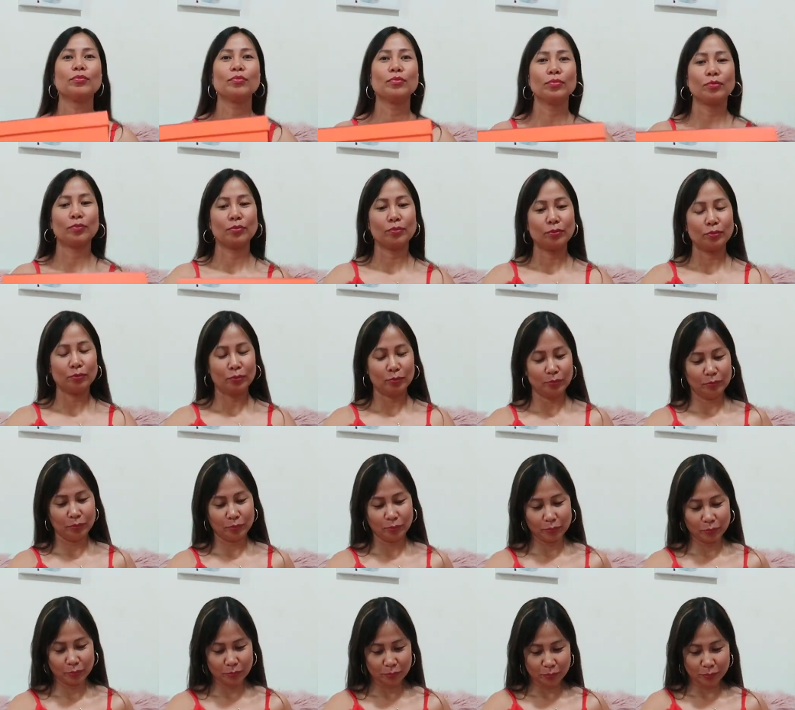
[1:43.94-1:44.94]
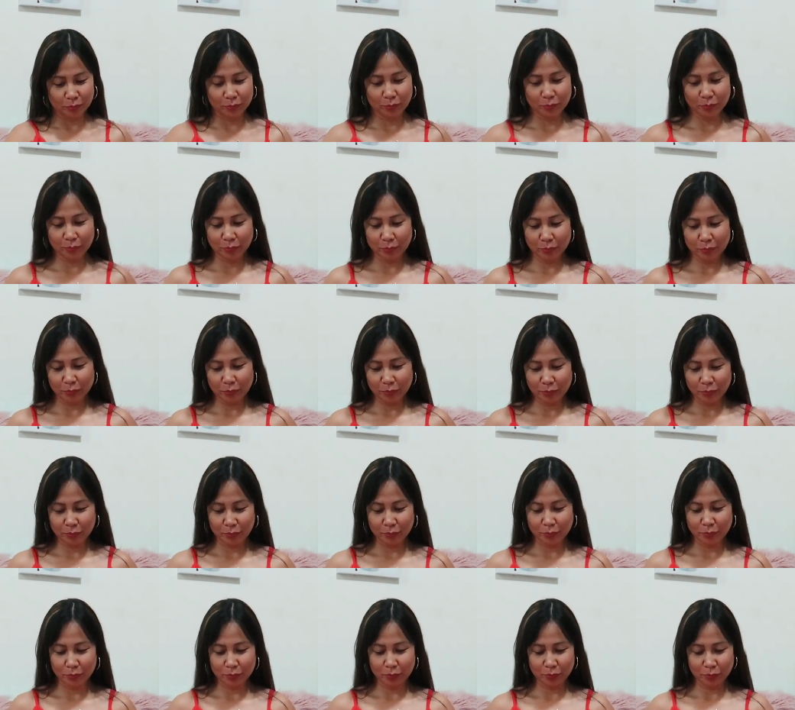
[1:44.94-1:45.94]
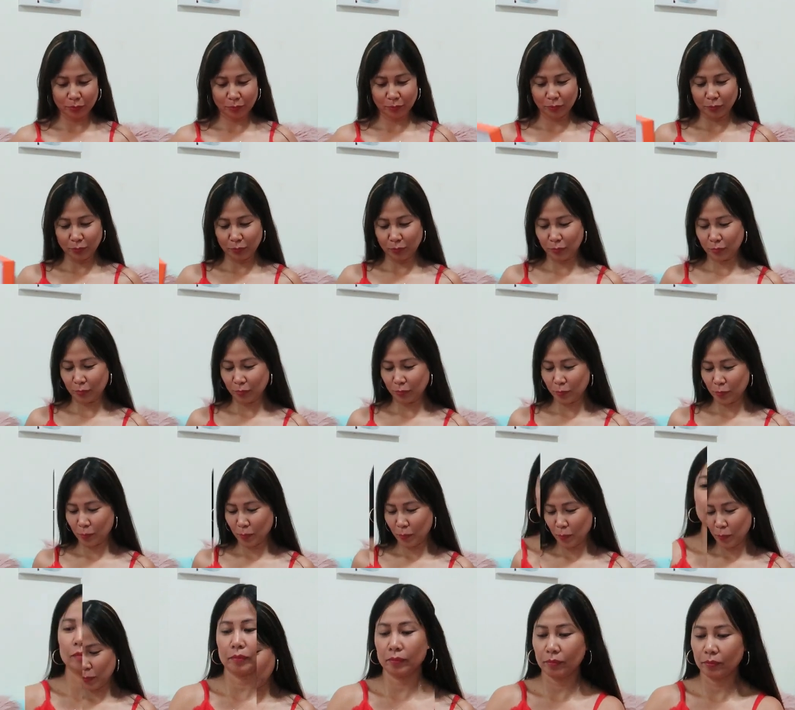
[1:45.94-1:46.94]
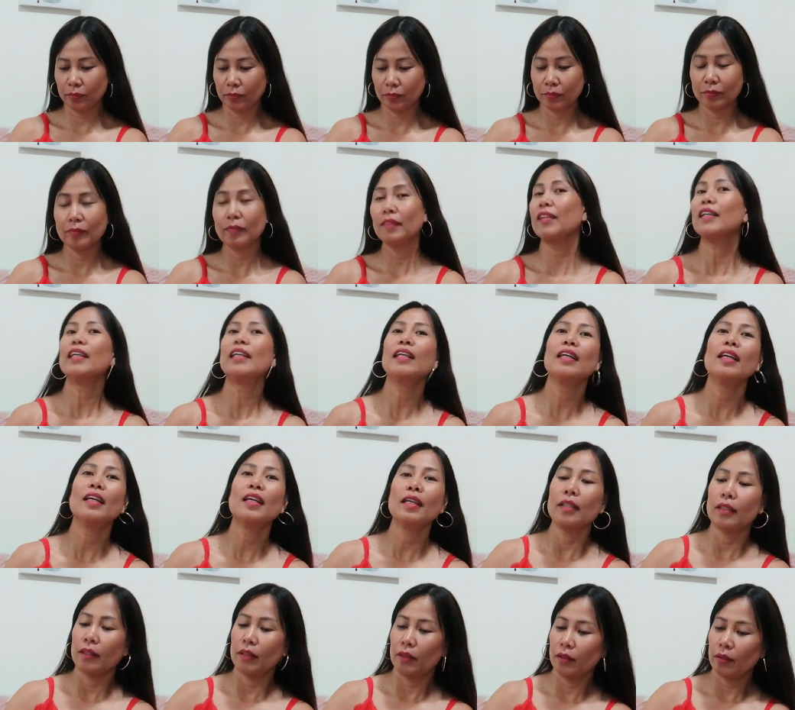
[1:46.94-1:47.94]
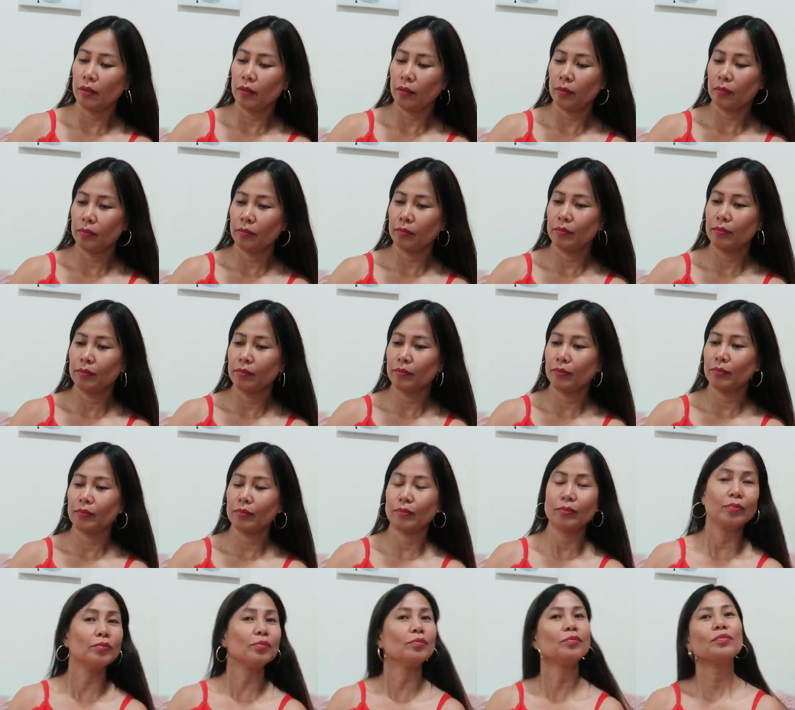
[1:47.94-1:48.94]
No one is speaking in this clip.